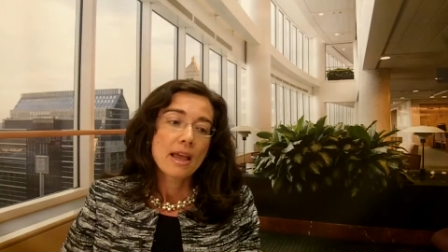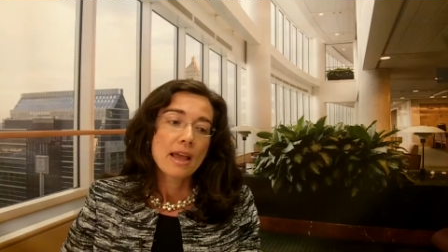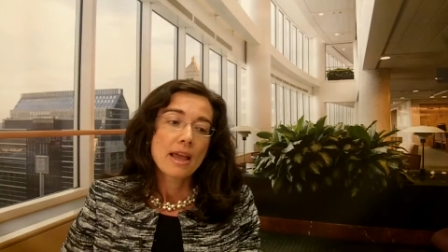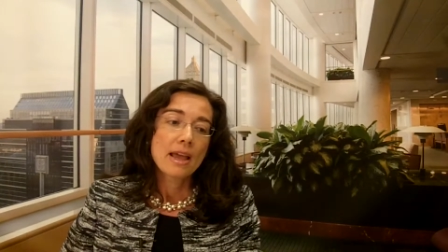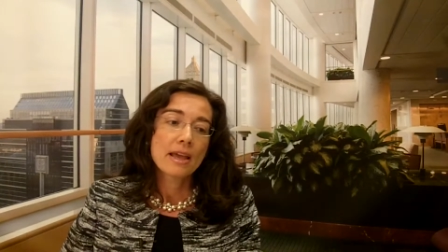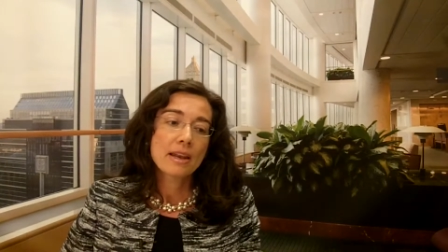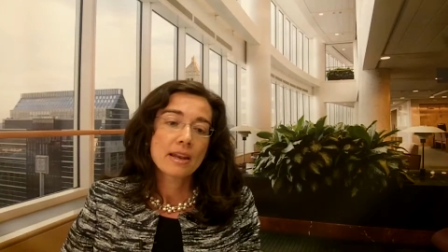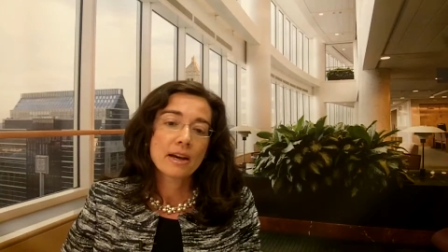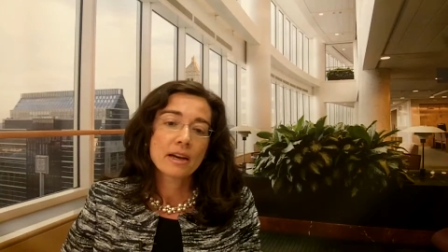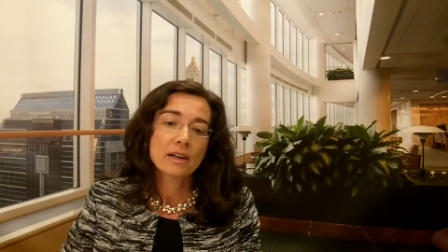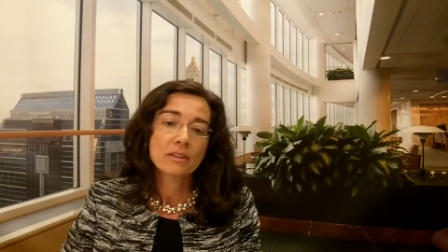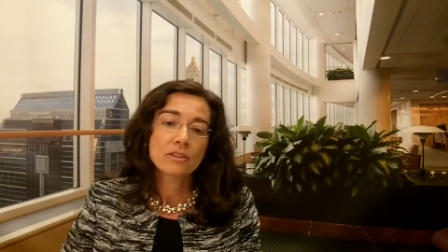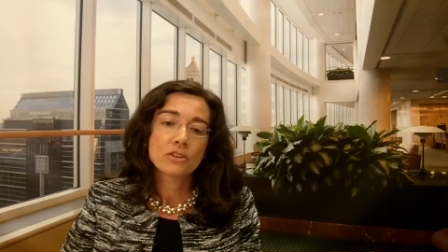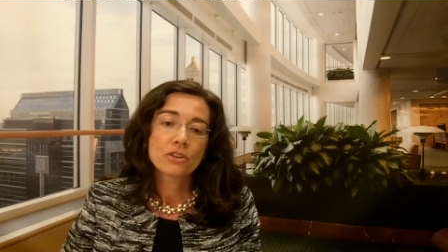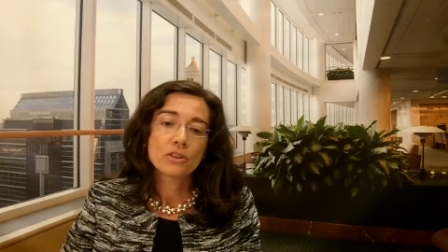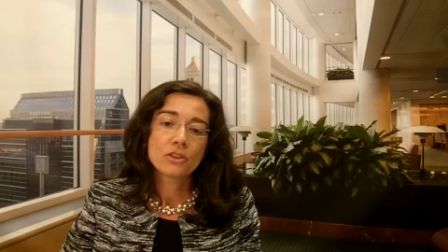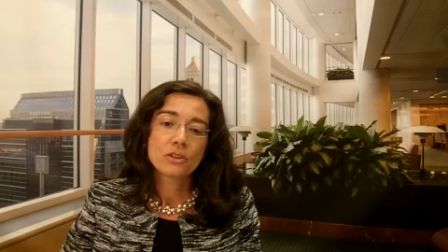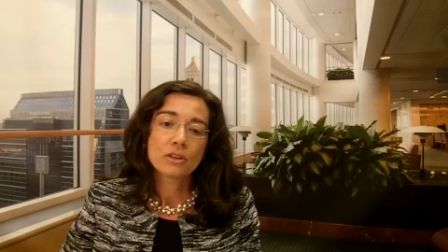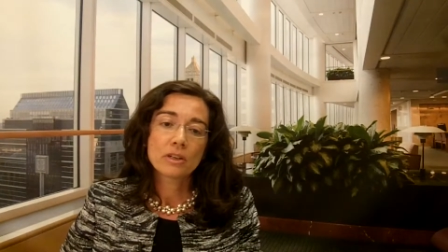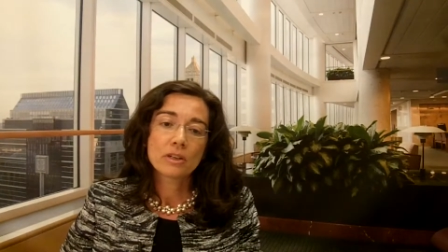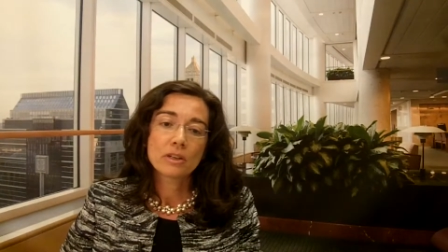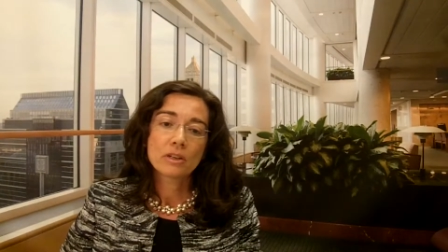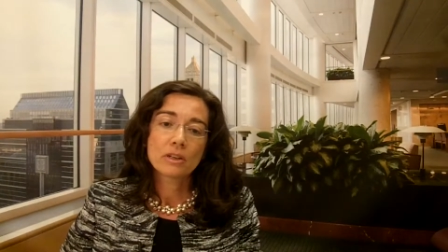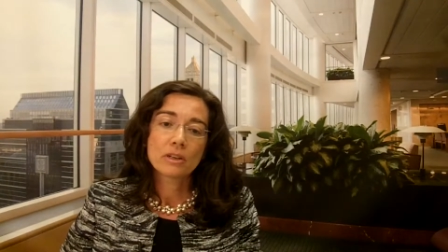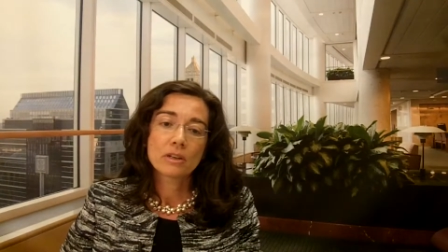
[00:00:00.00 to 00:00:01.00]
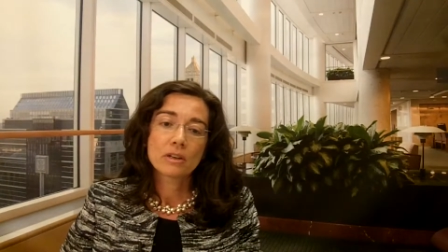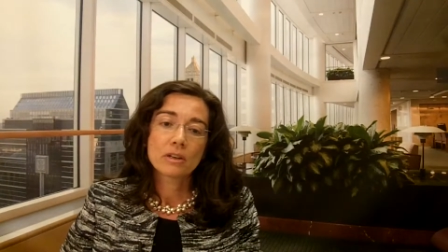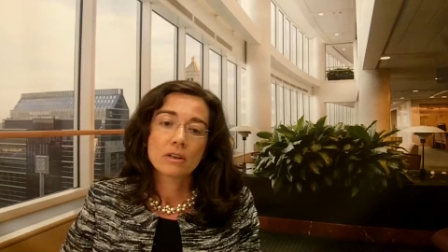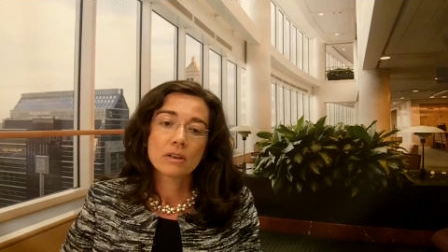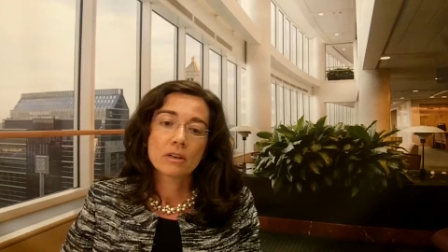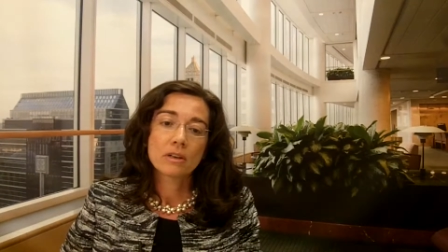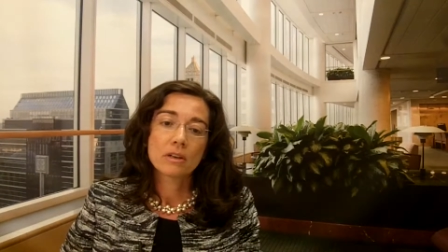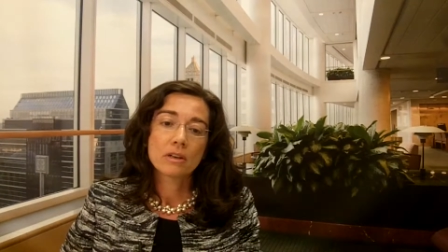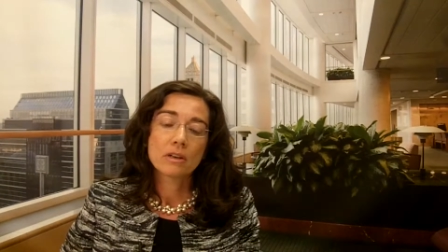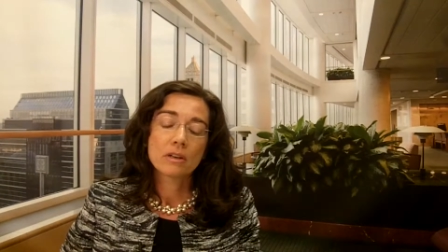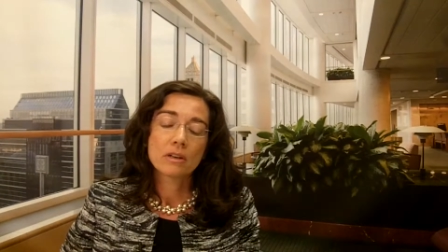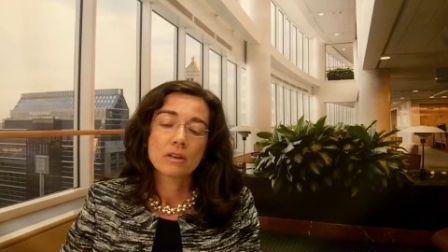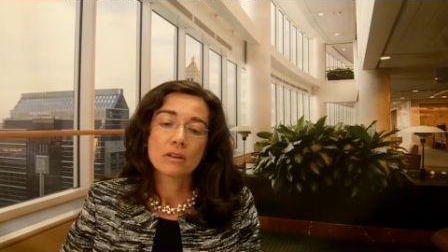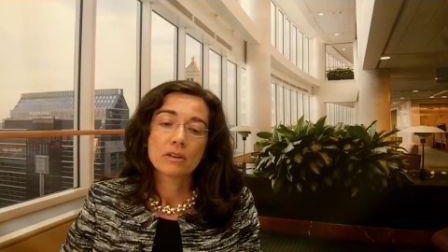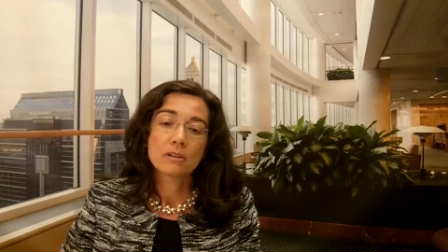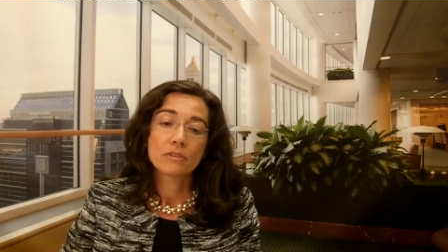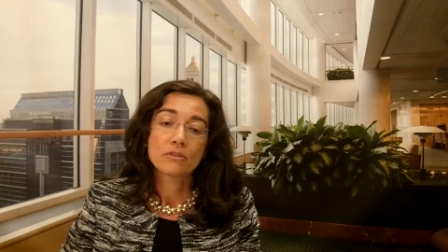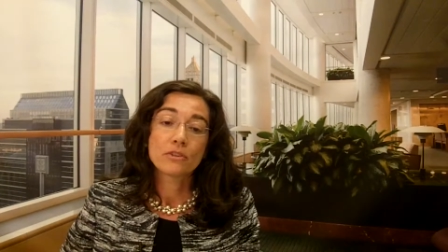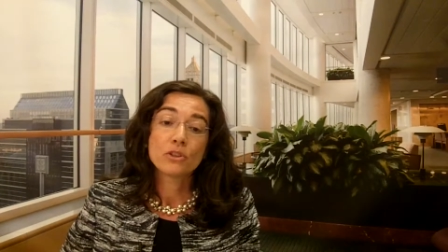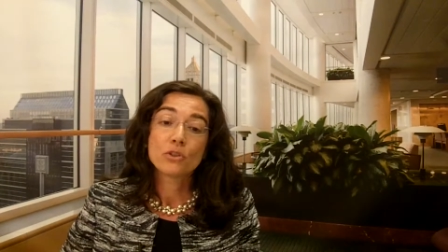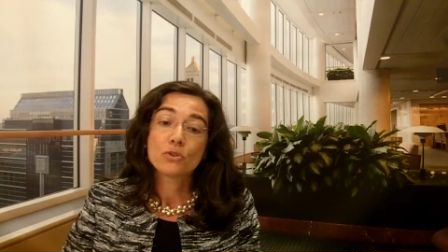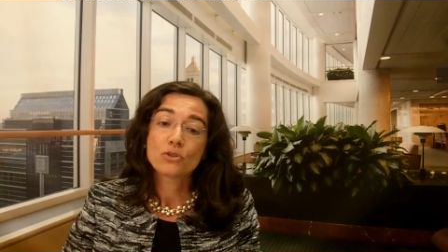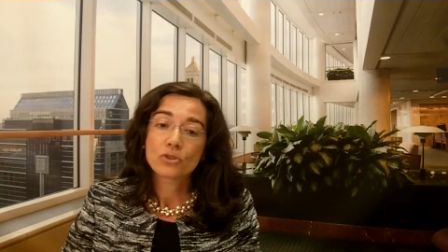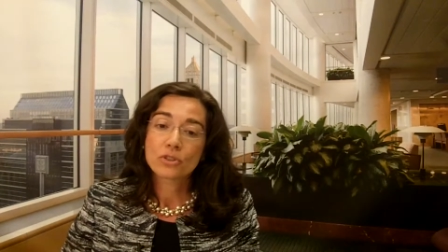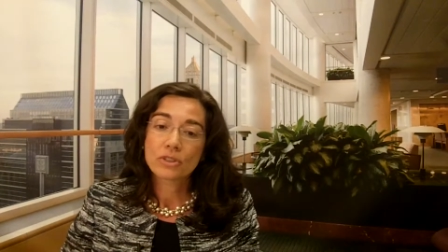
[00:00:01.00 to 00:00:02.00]
Another uh, uh,
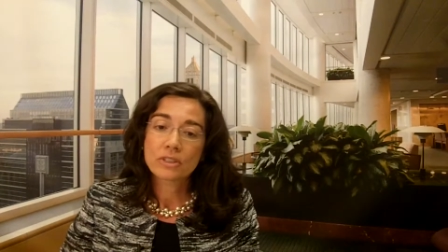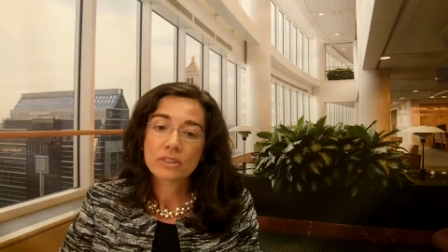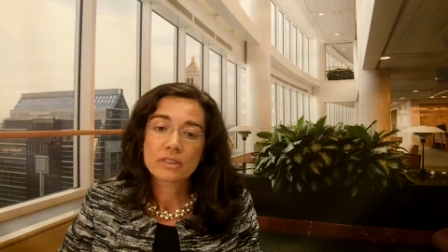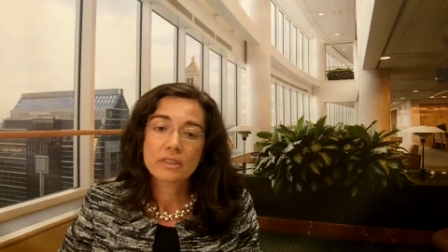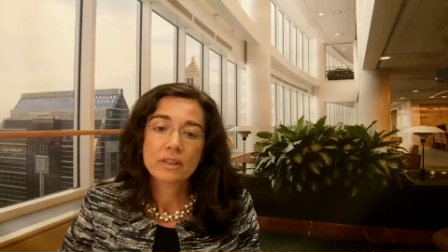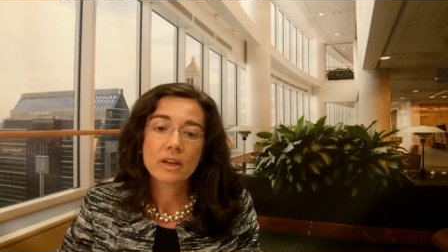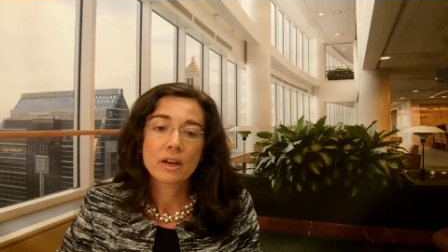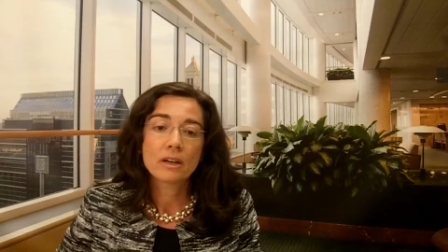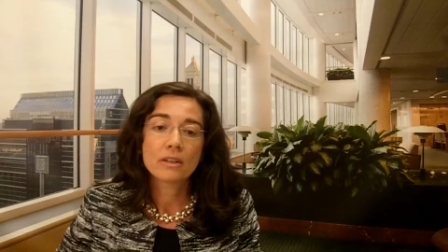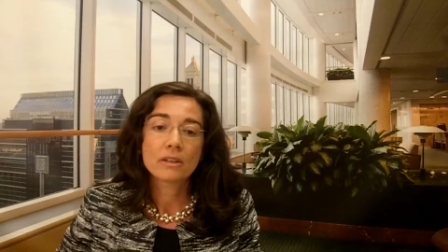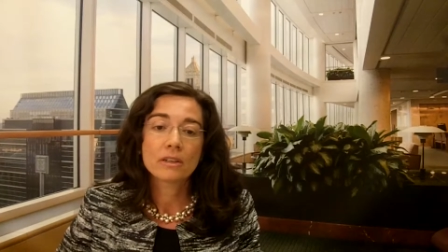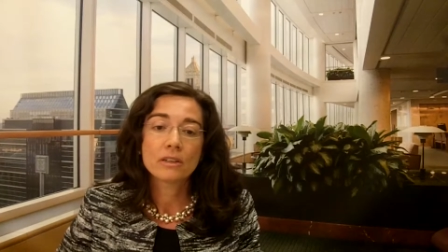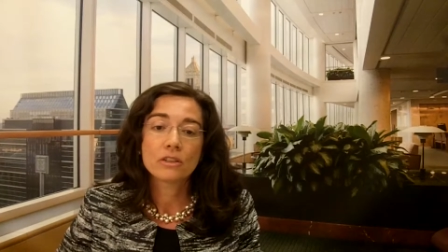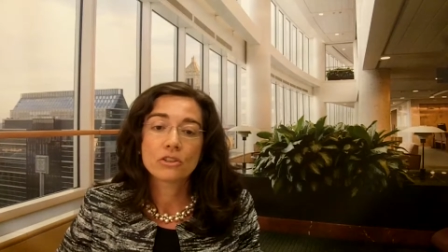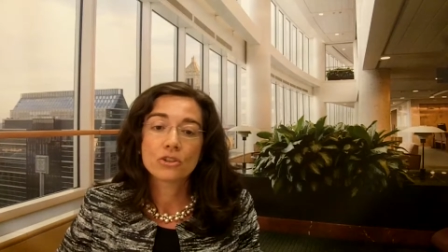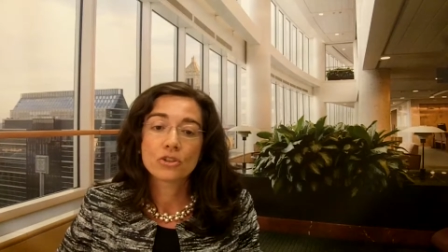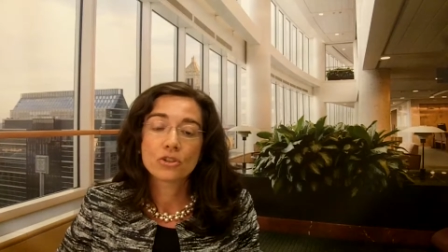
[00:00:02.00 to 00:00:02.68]
future study